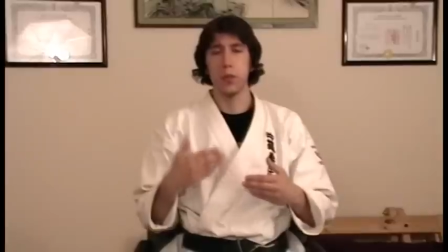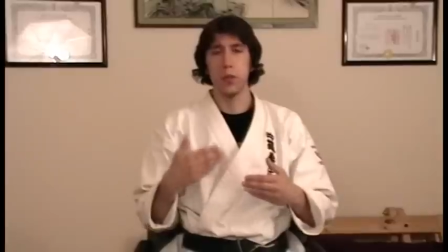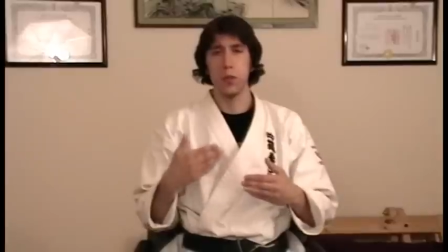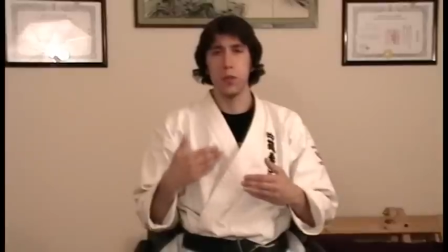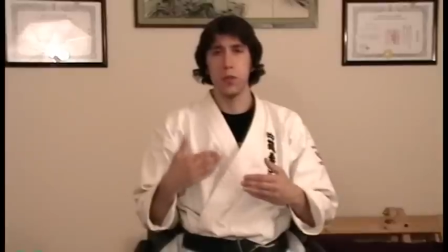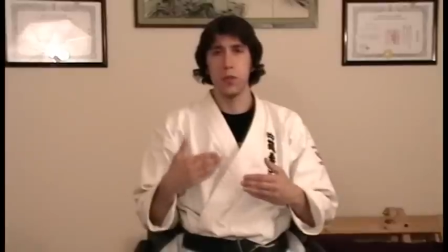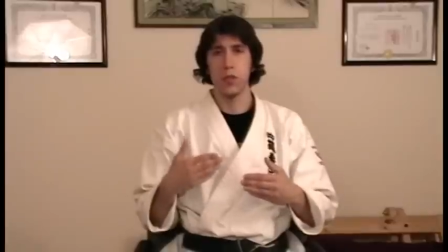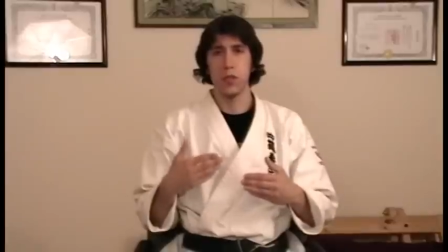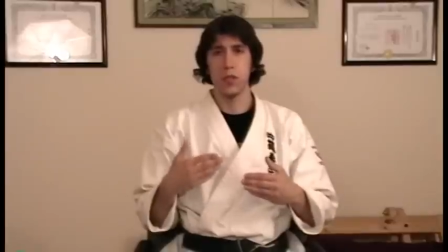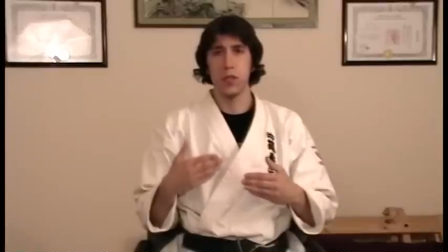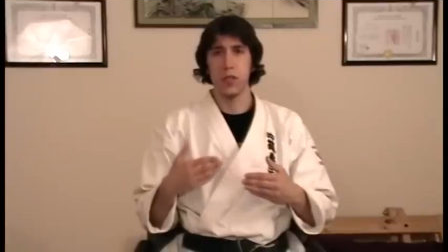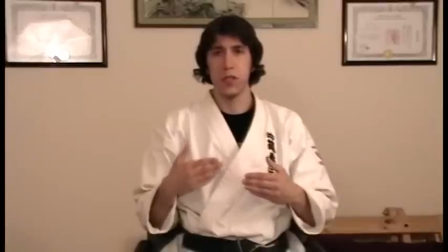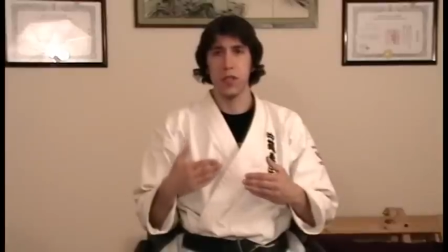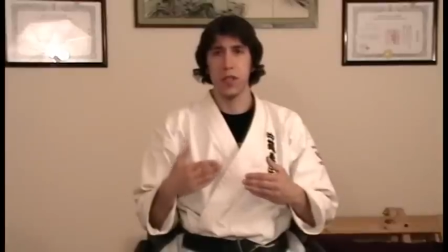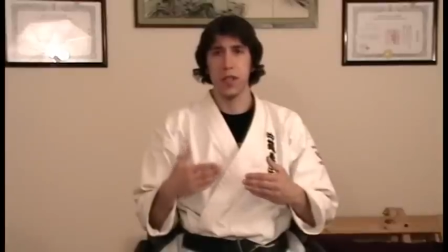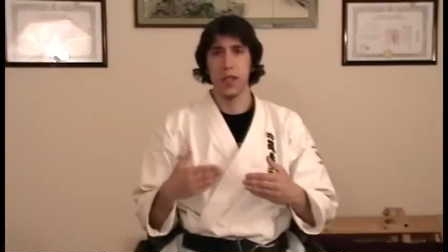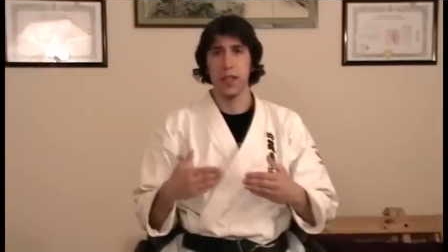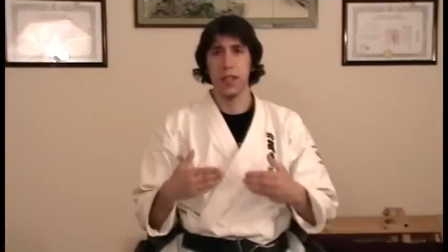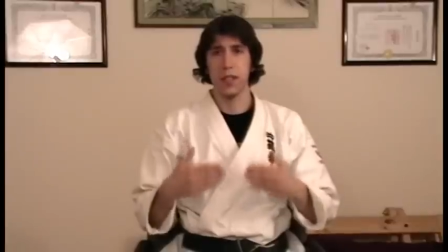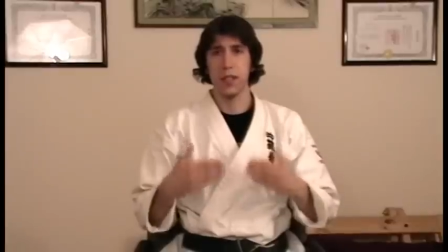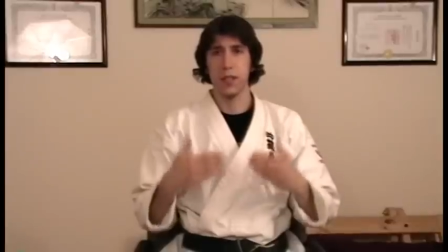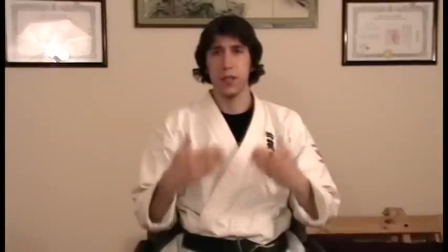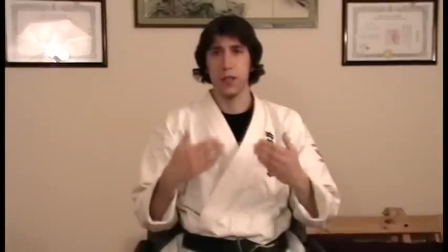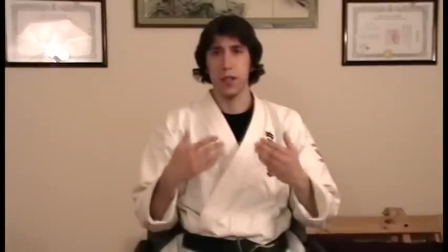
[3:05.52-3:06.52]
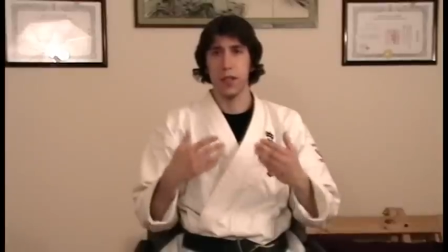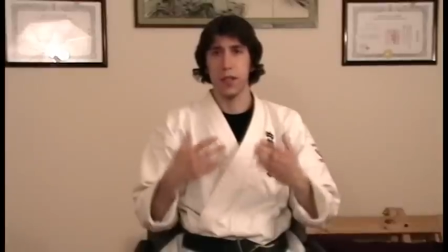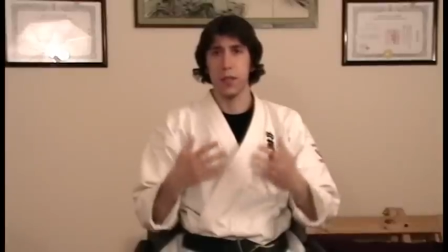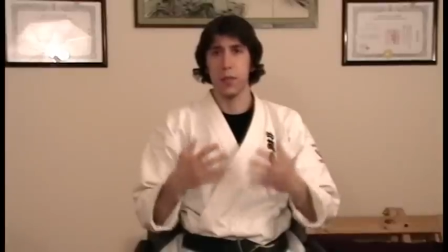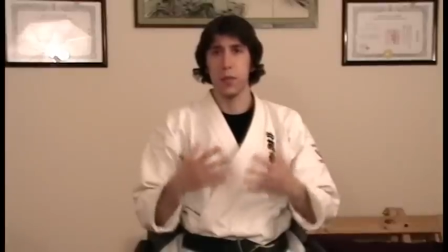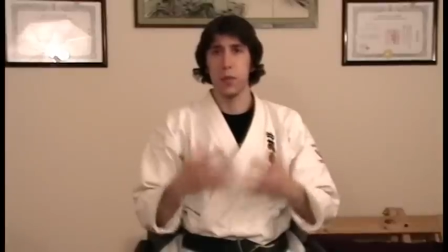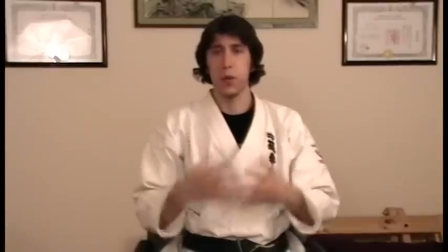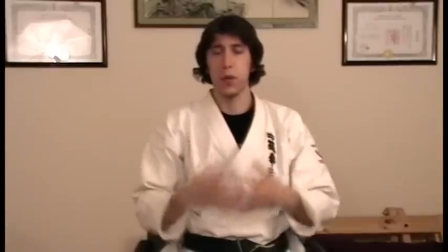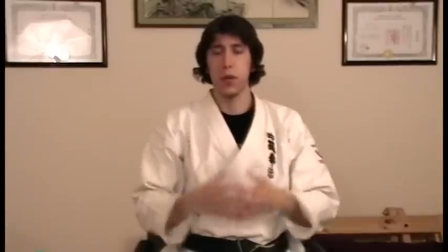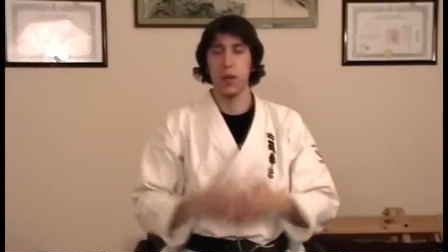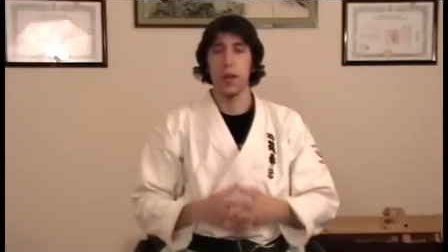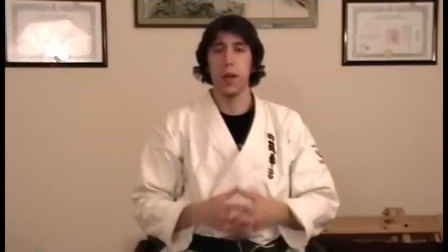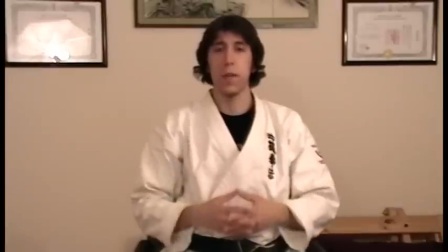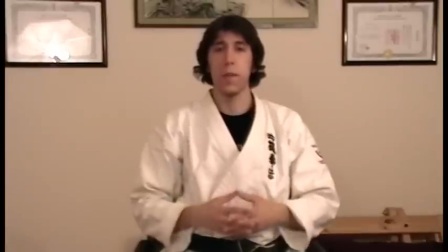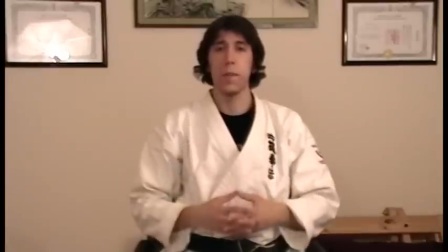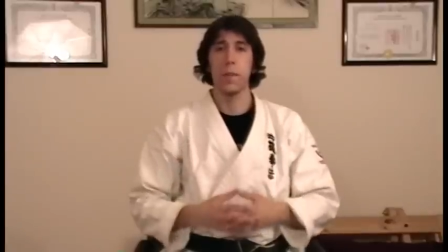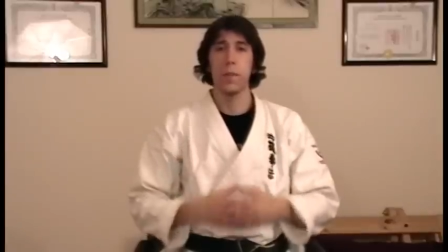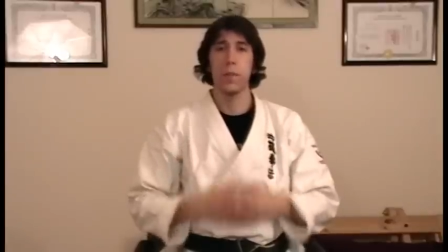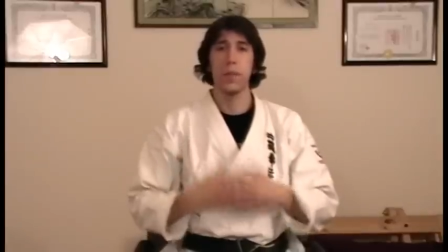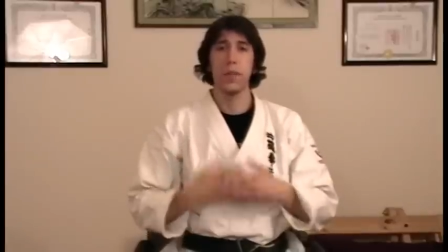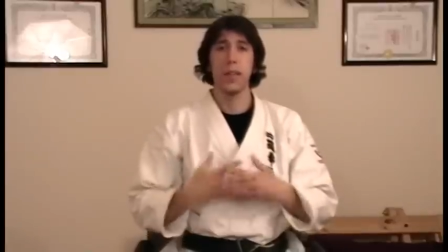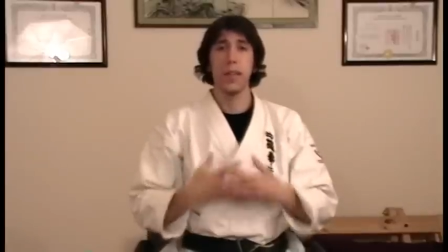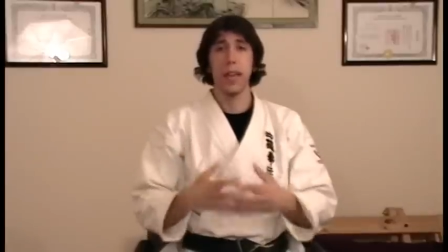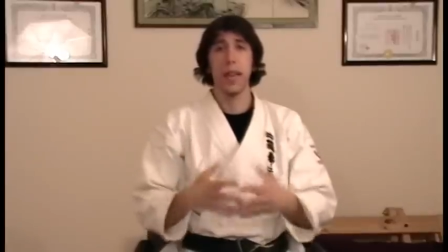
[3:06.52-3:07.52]
used to study under Nakamura
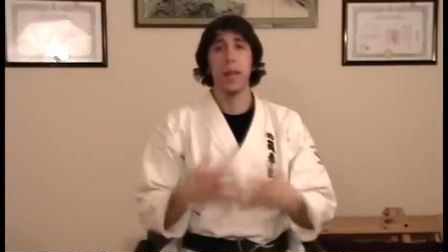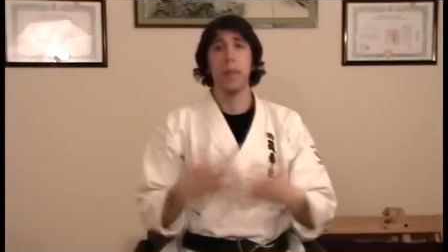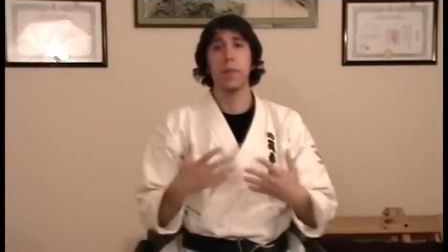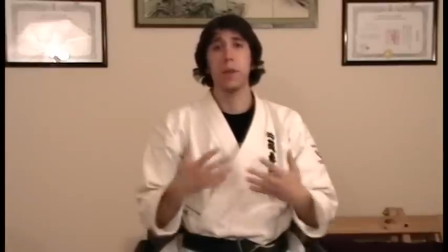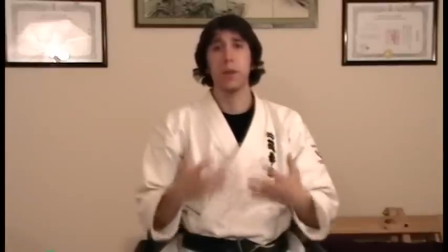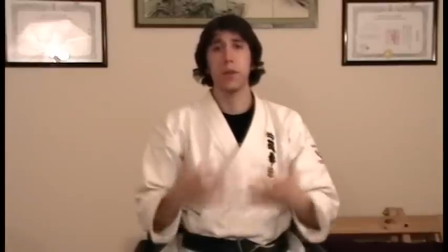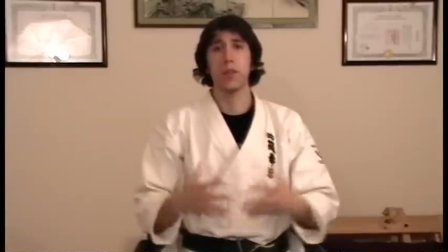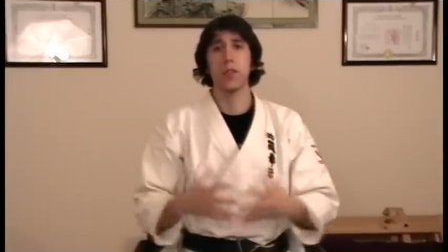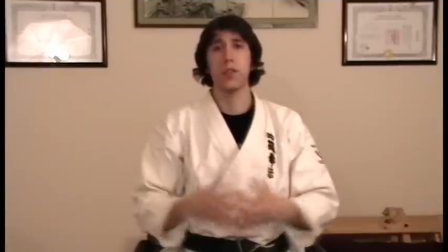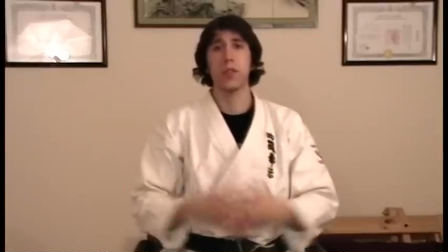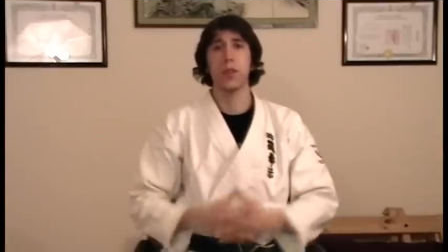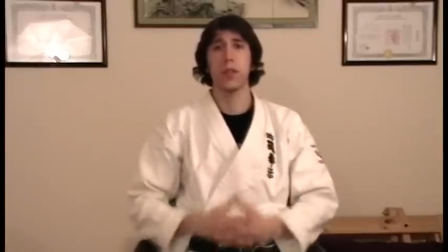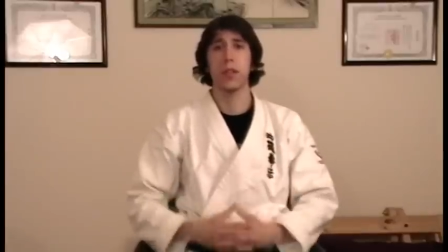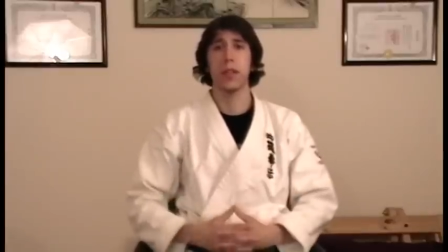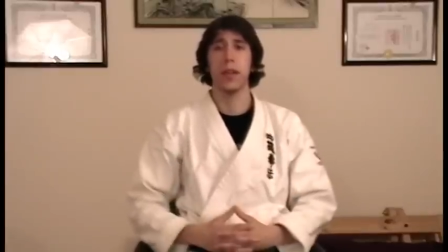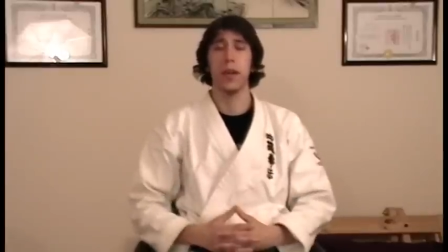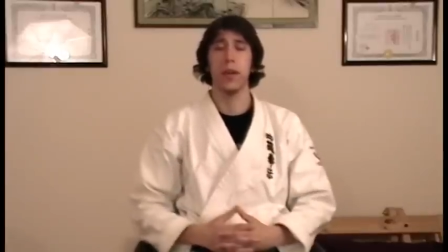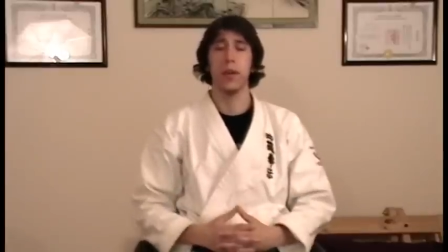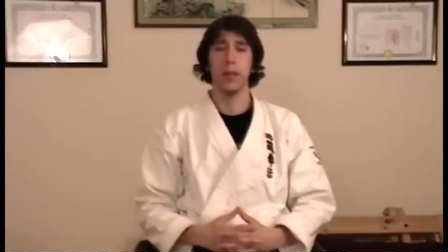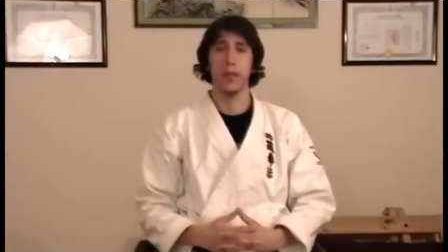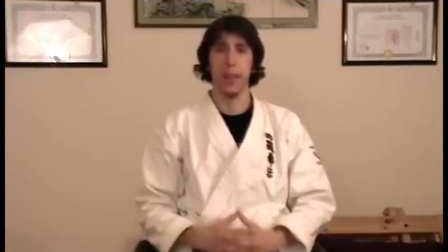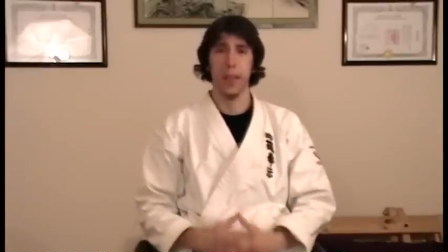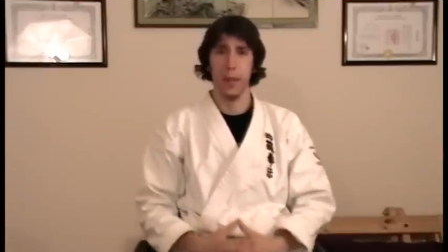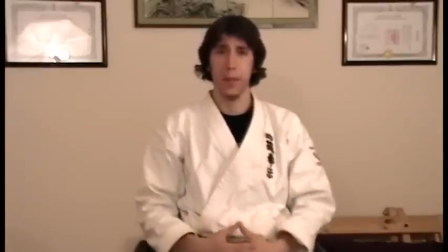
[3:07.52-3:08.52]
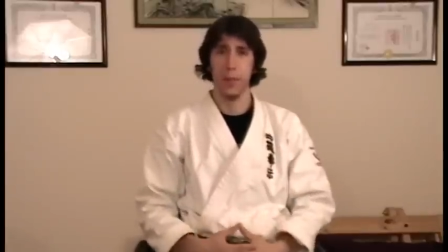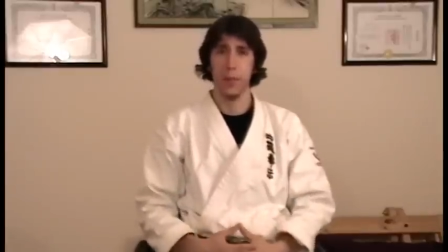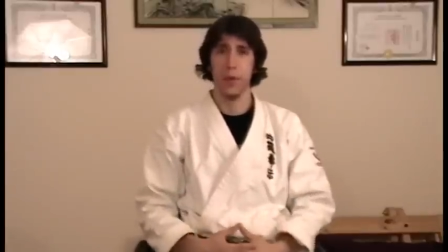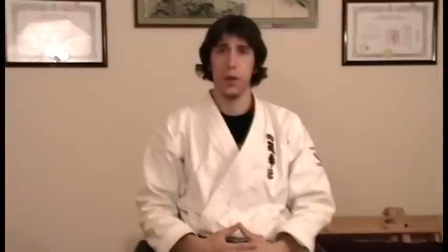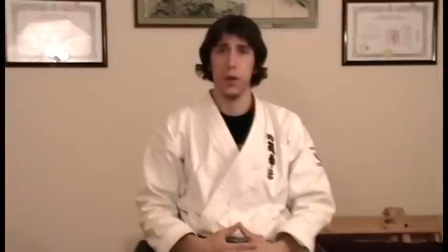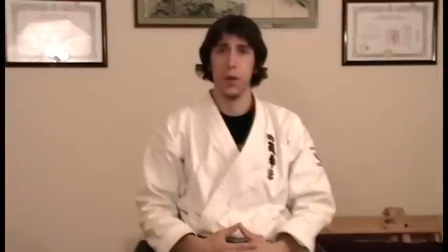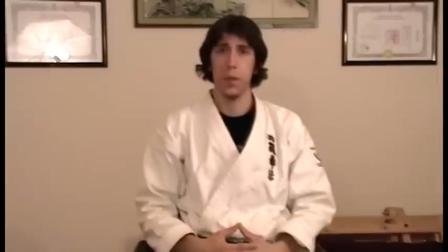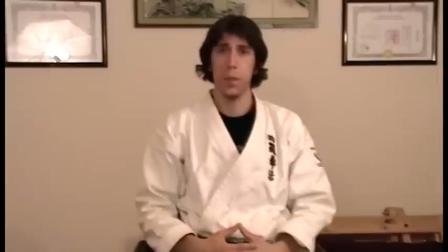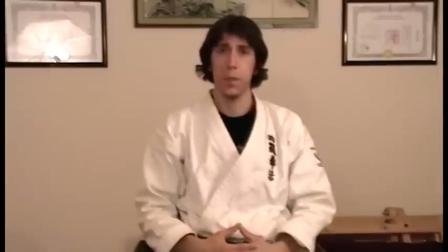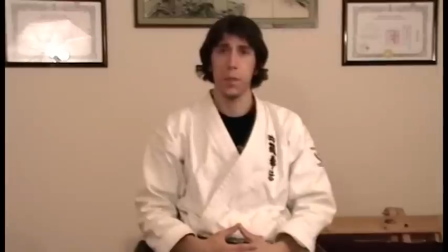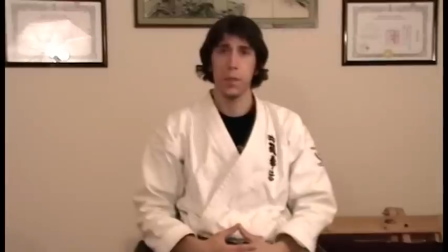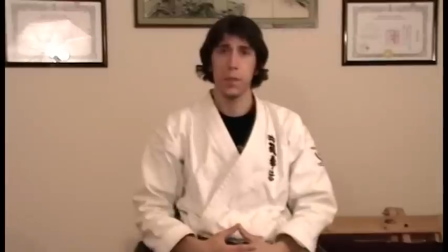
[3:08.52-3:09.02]
became known as Okinawa Kempo.